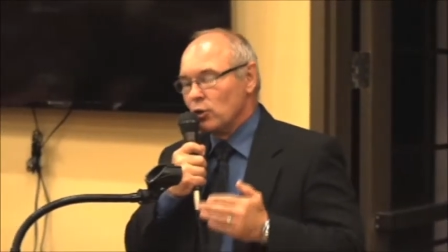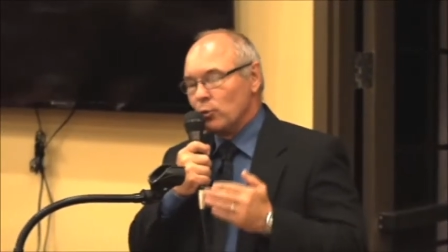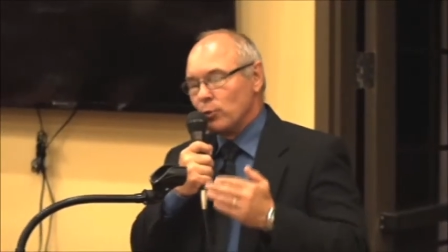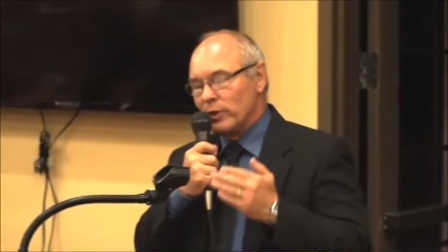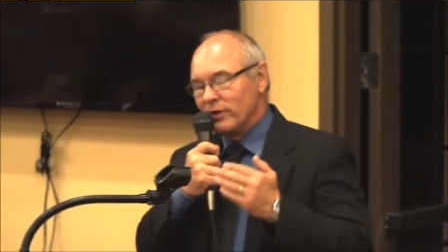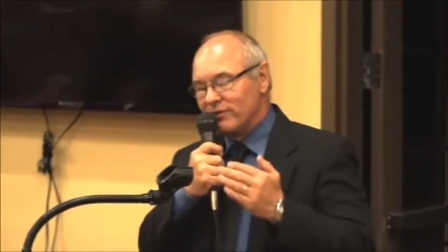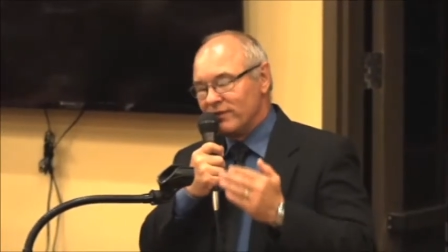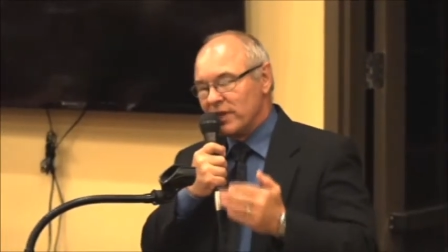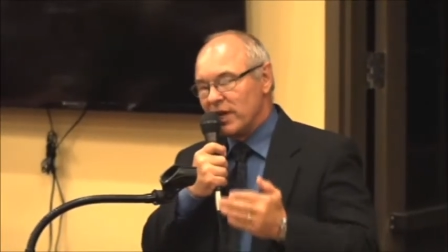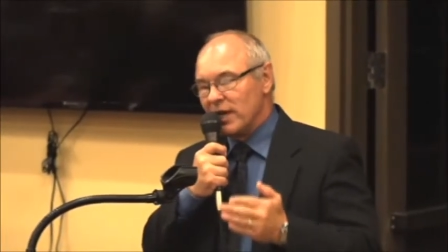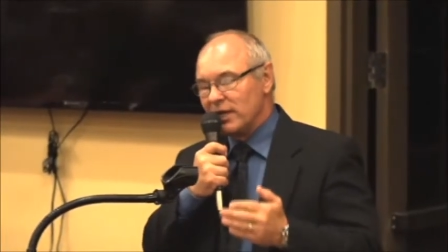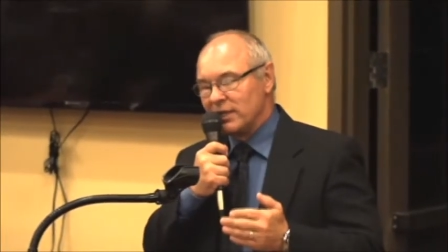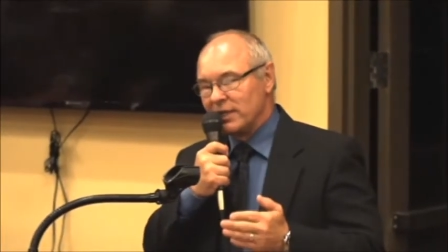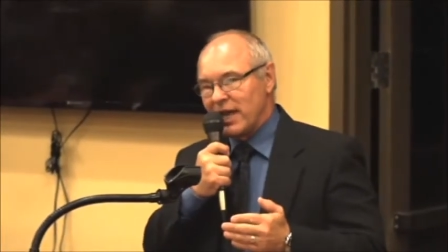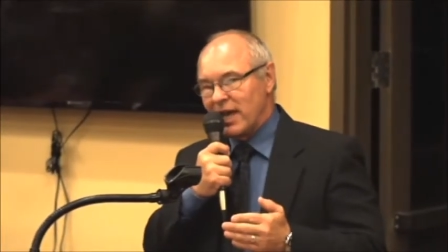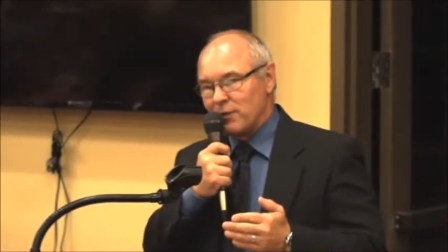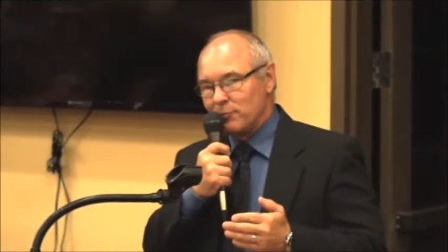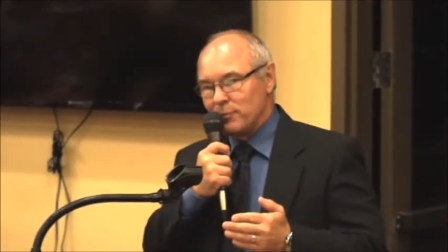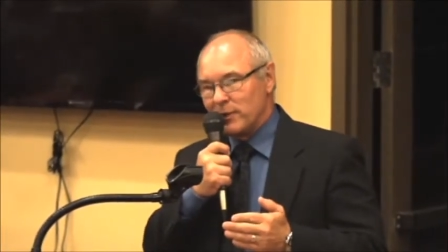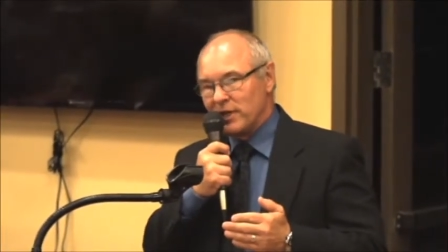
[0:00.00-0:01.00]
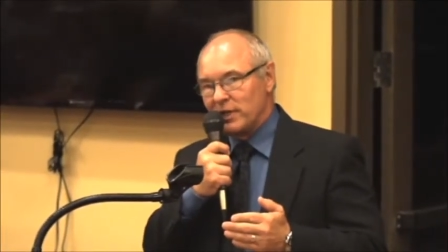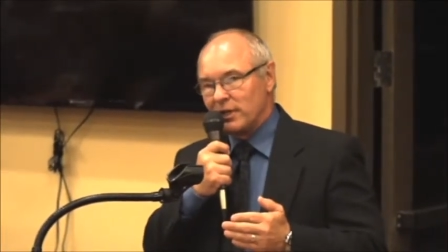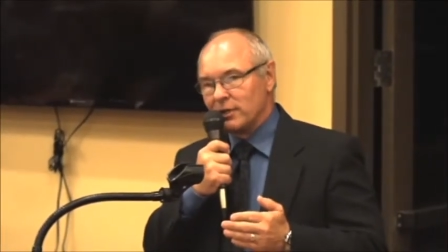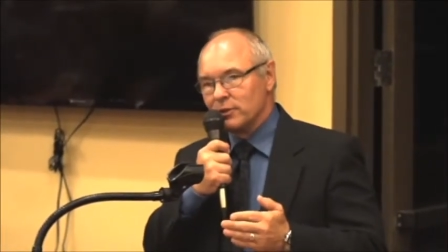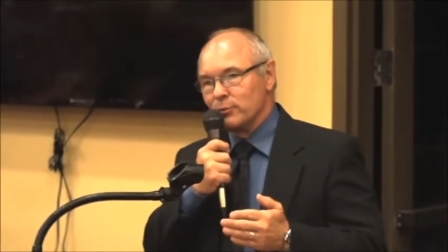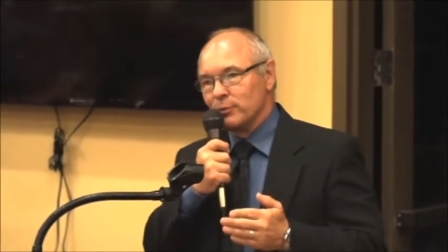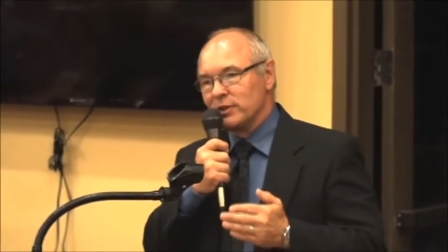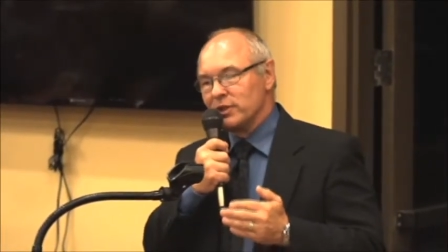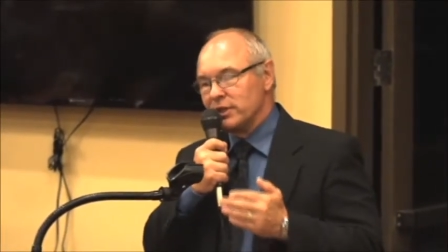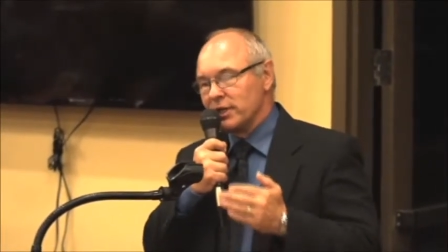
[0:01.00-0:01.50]
We've done that because
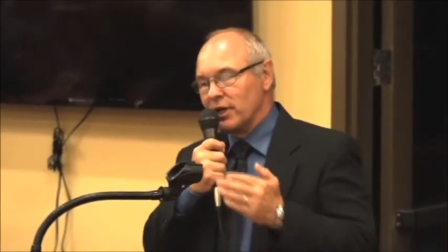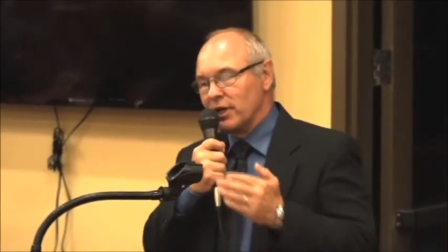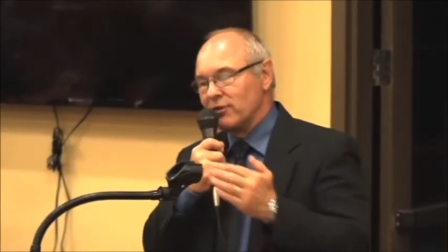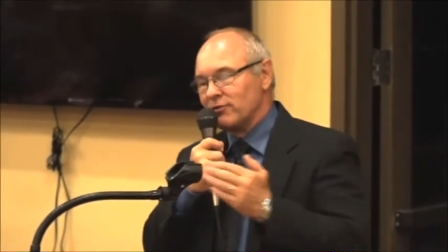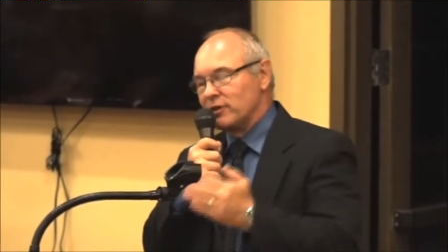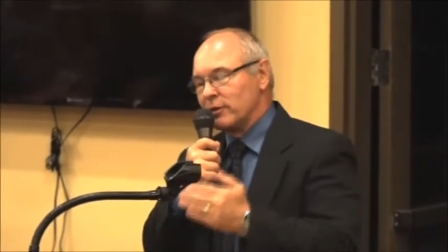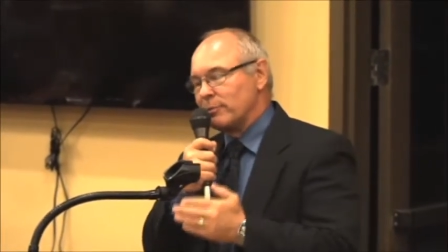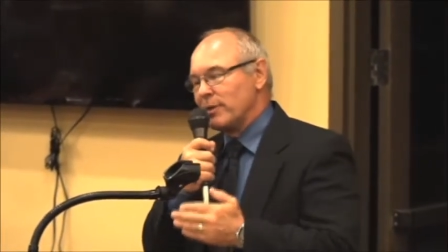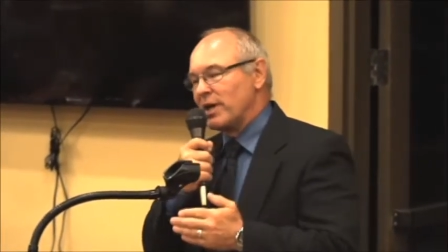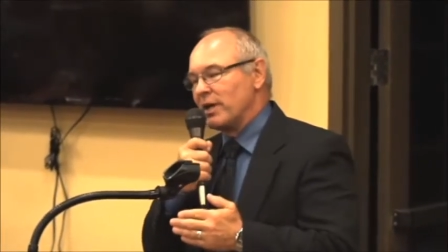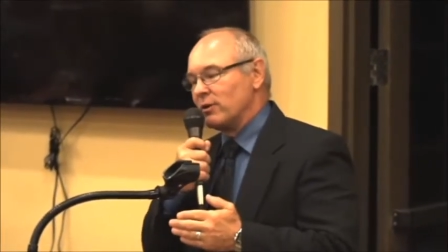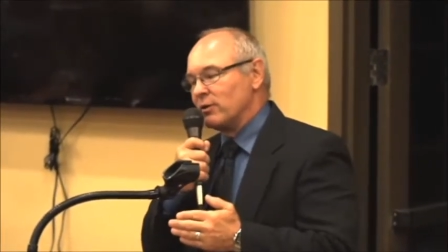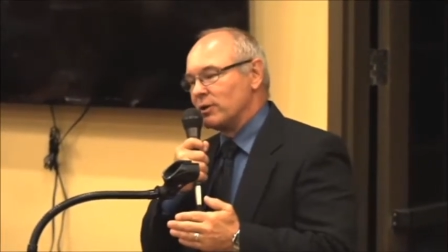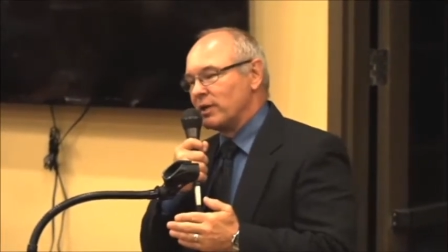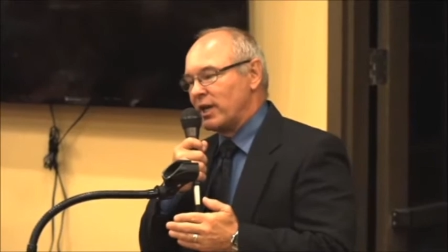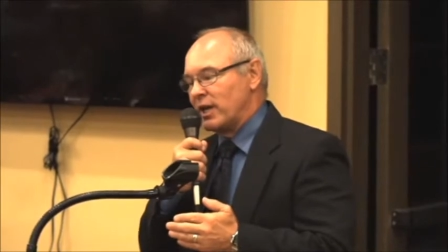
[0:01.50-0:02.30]
when Sheriff DeMayo